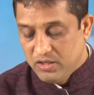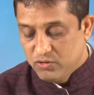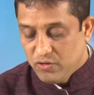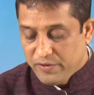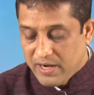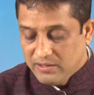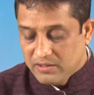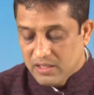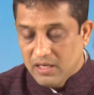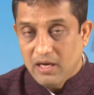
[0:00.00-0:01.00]
So
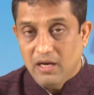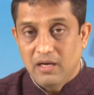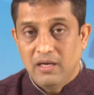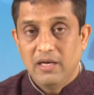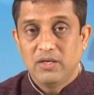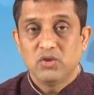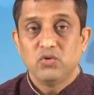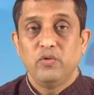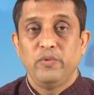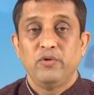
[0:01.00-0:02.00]
friends, let us
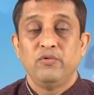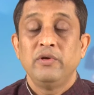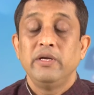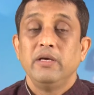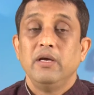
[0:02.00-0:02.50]
go forward.